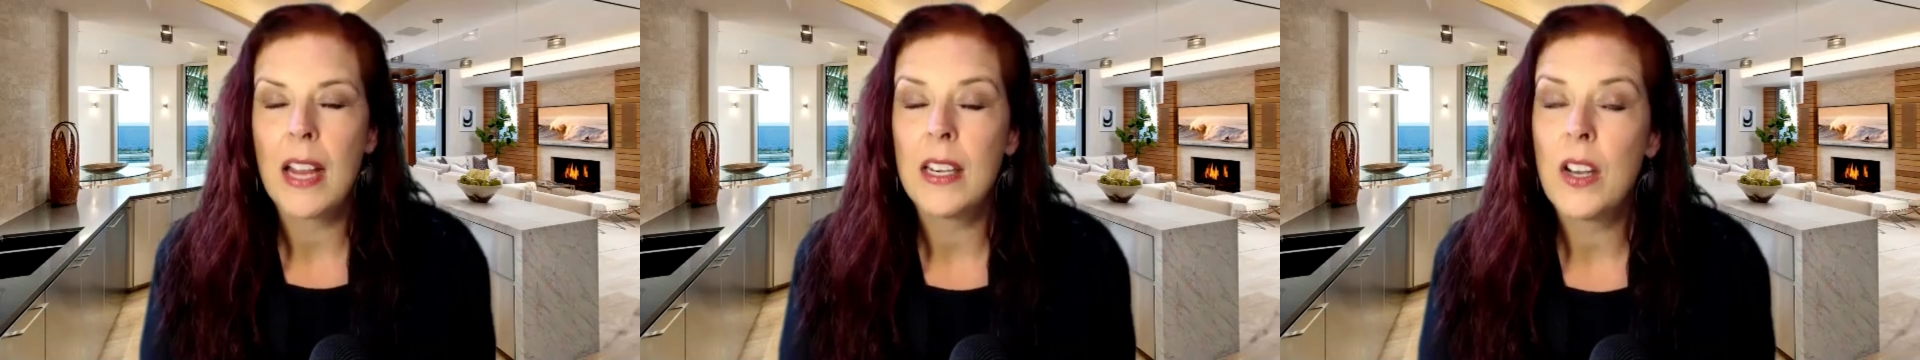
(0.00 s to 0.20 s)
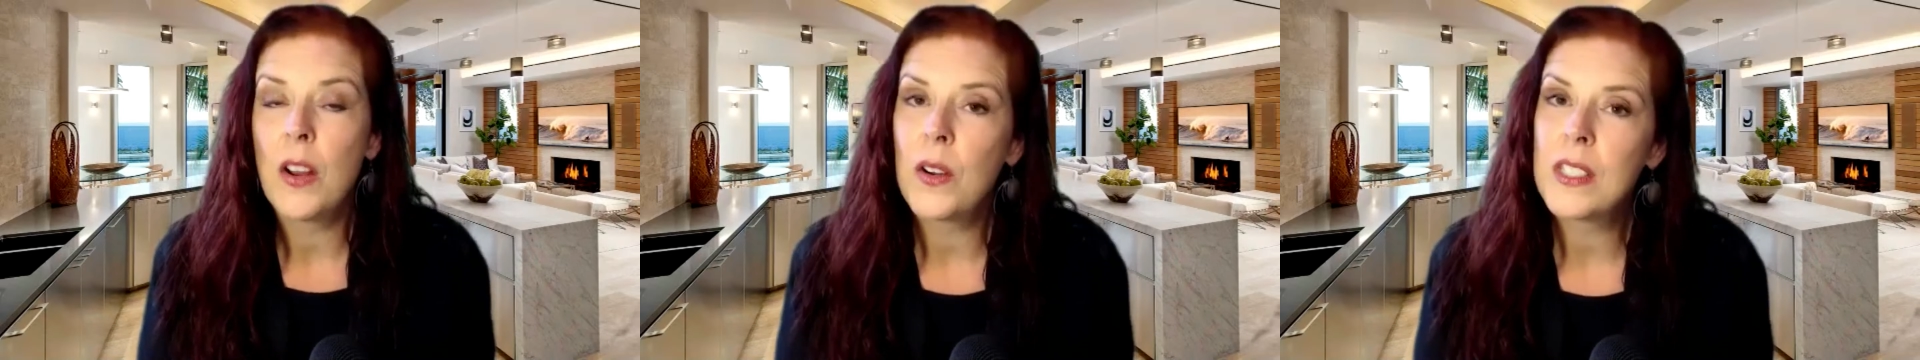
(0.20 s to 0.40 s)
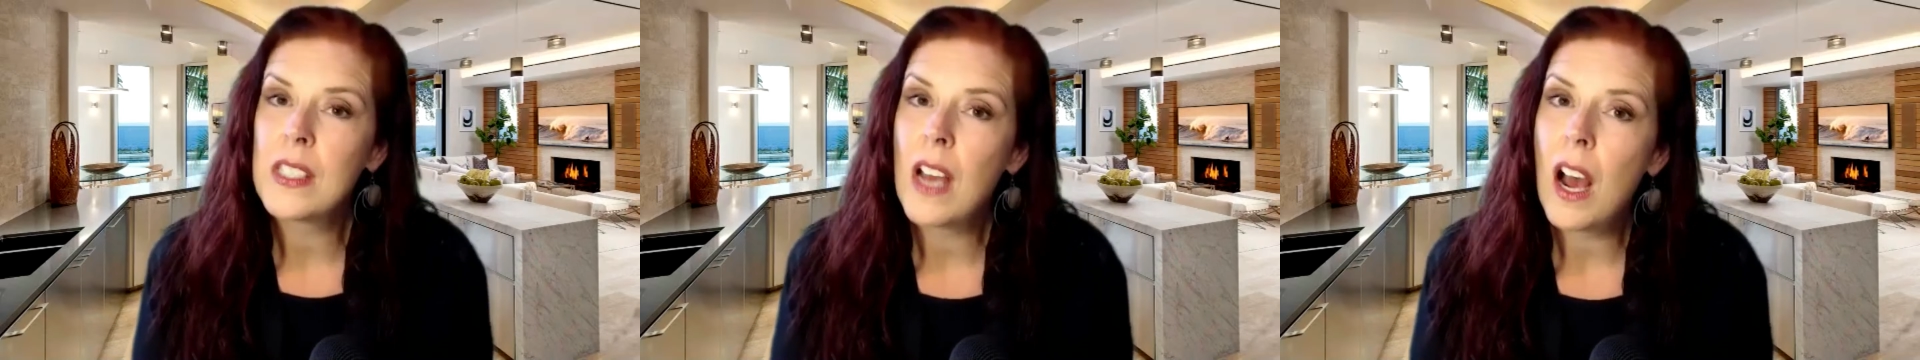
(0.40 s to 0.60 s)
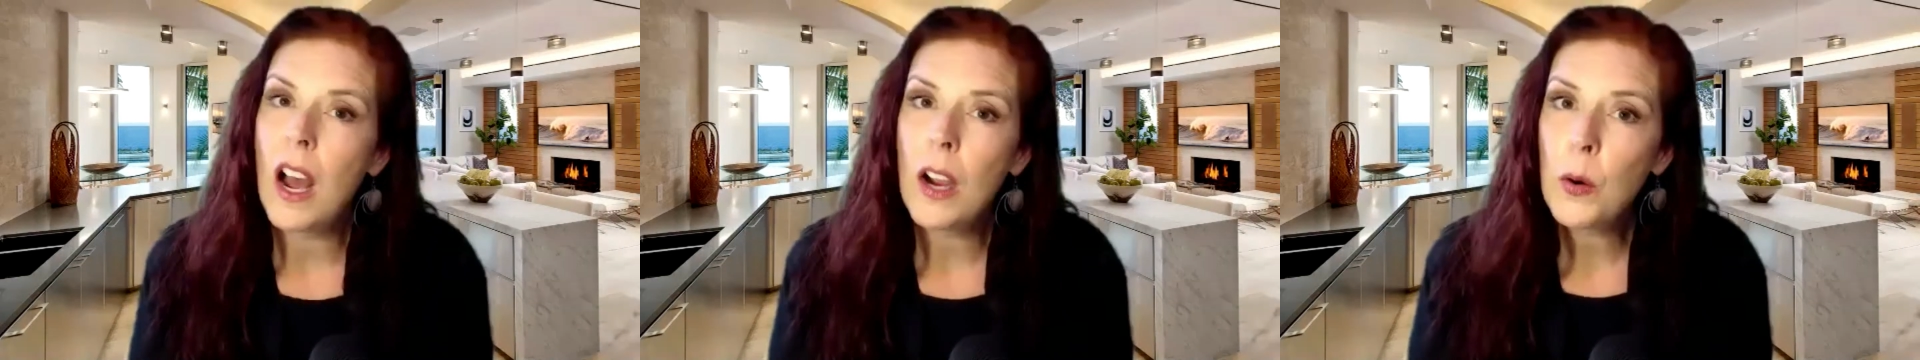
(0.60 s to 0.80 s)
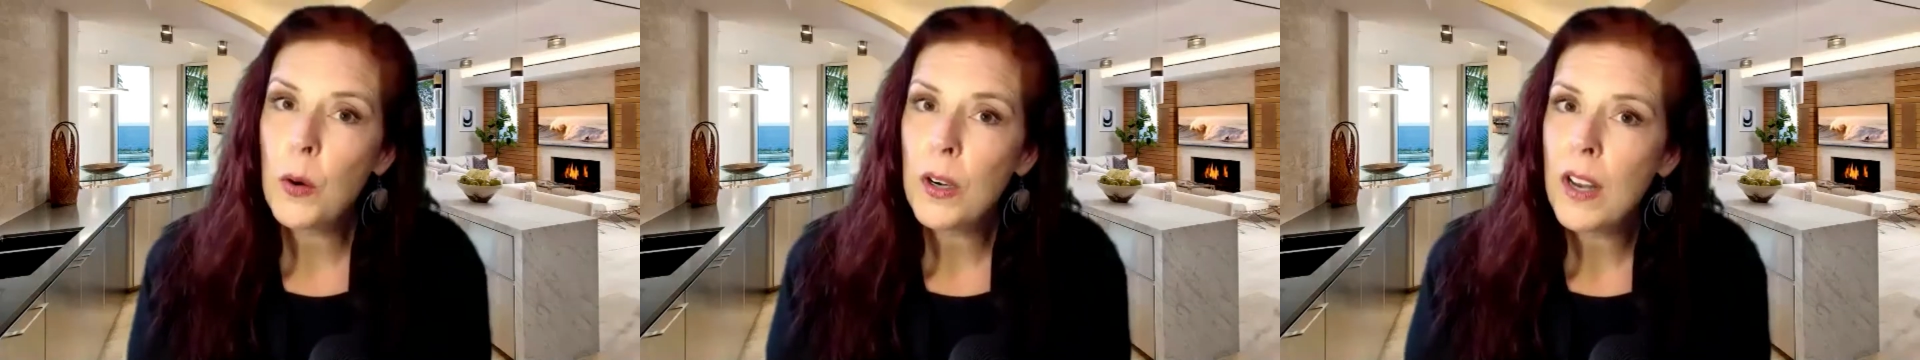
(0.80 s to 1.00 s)
I know it's
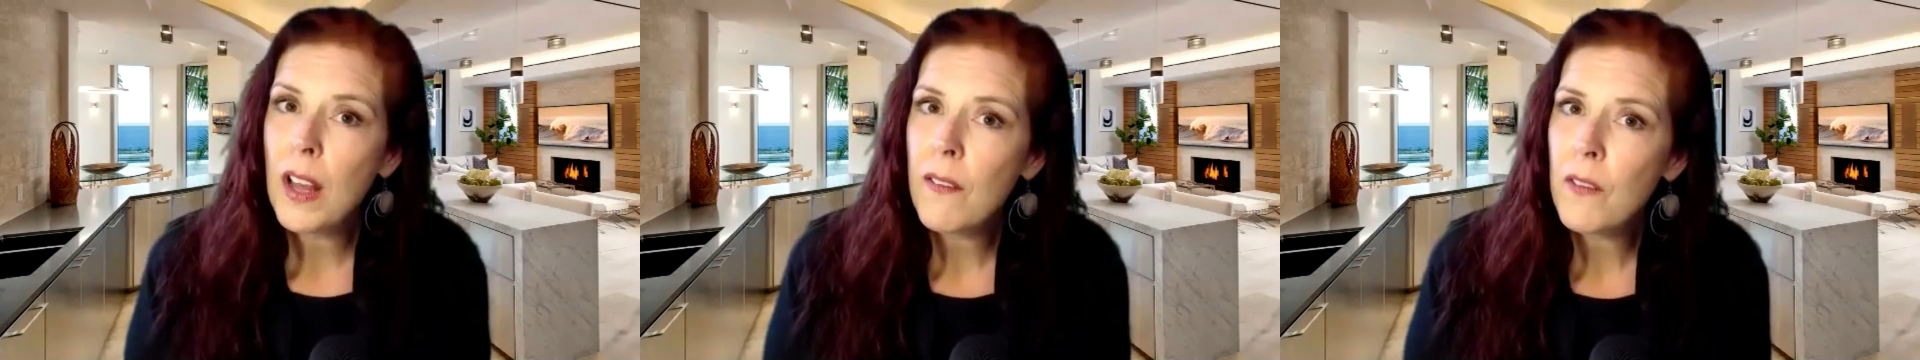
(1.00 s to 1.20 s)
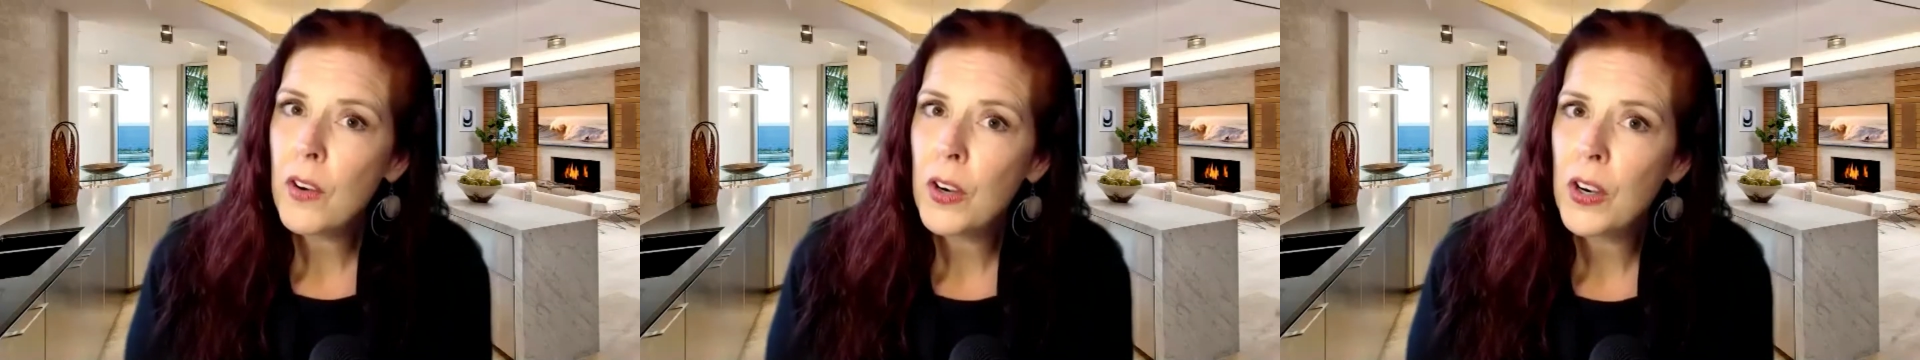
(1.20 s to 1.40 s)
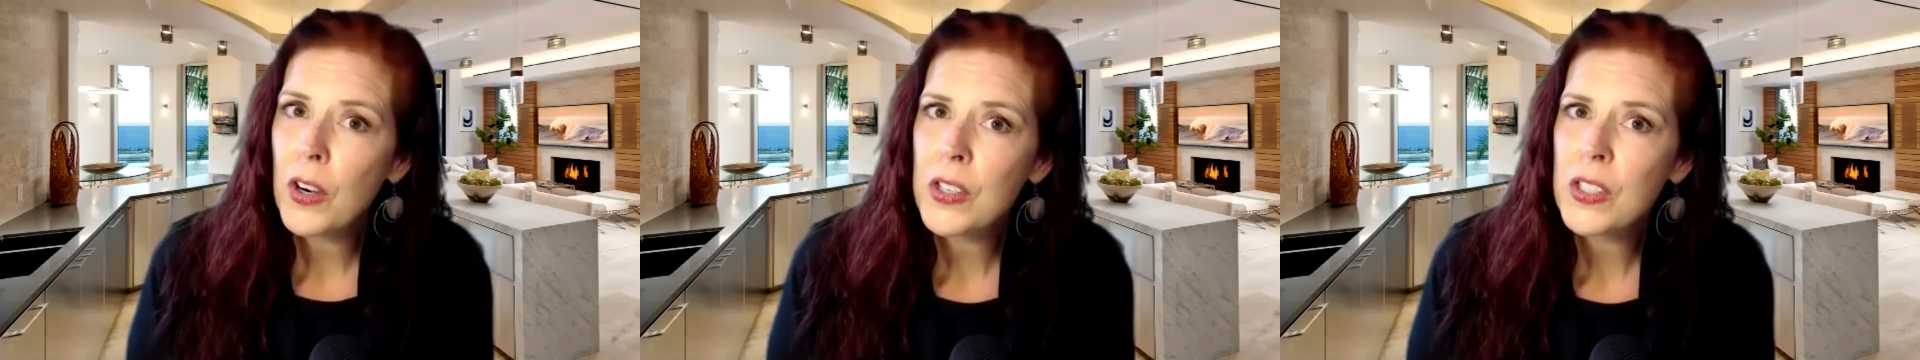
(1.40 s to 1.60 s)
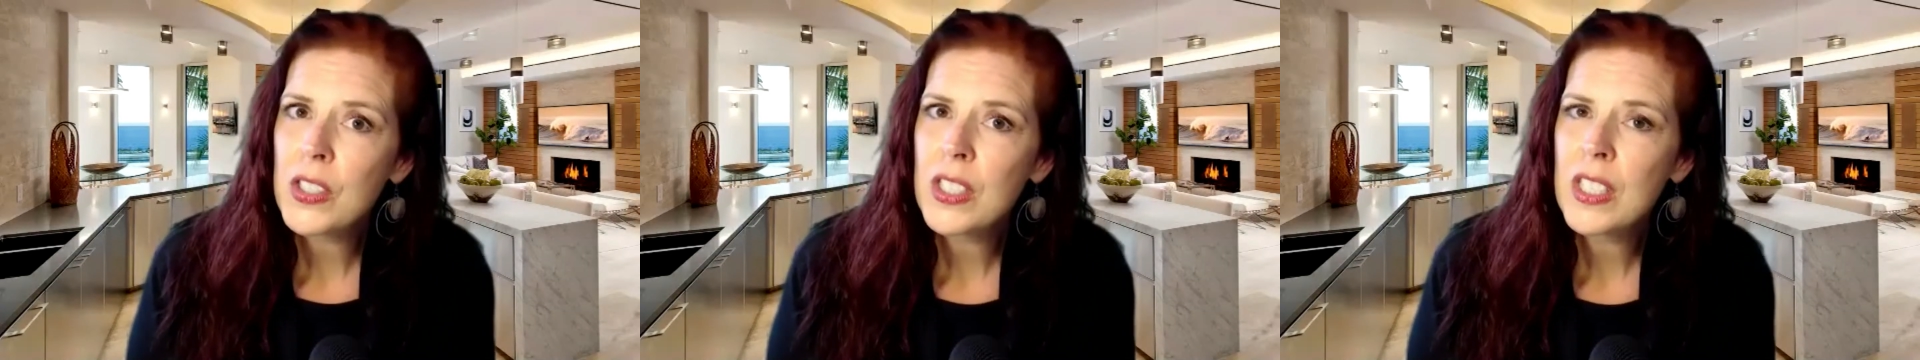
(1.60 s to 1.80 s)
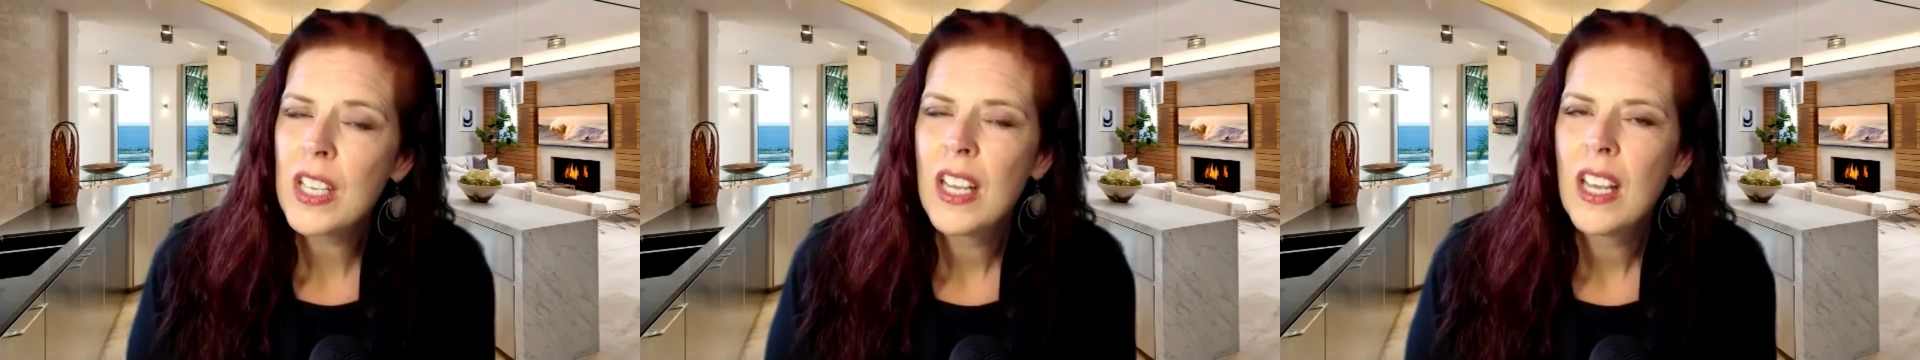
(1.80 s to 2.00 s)
awkward at
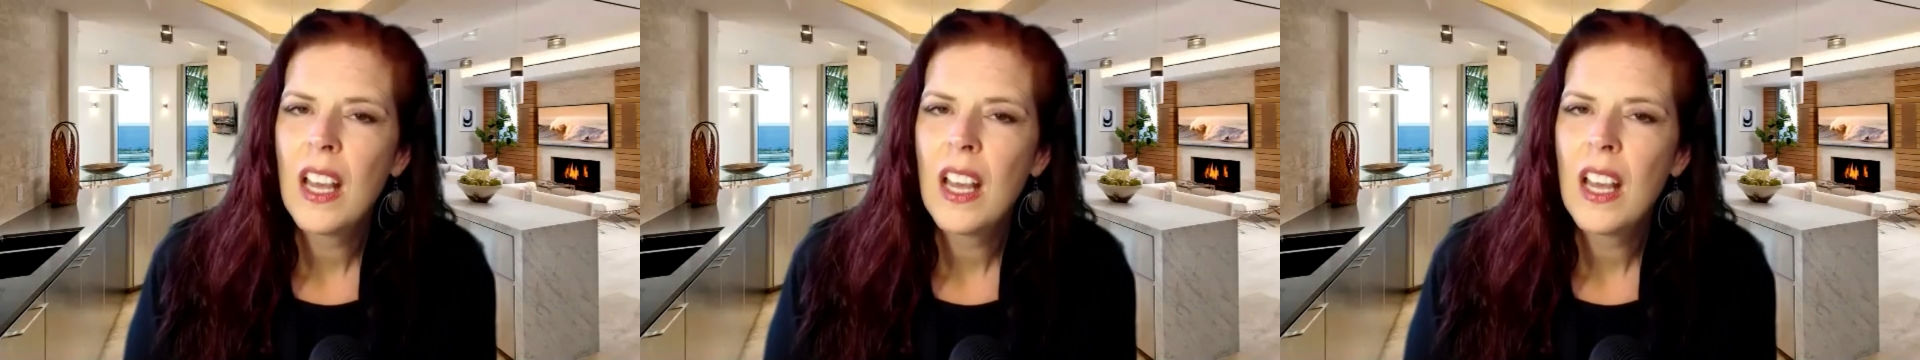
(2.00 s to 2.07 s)
first,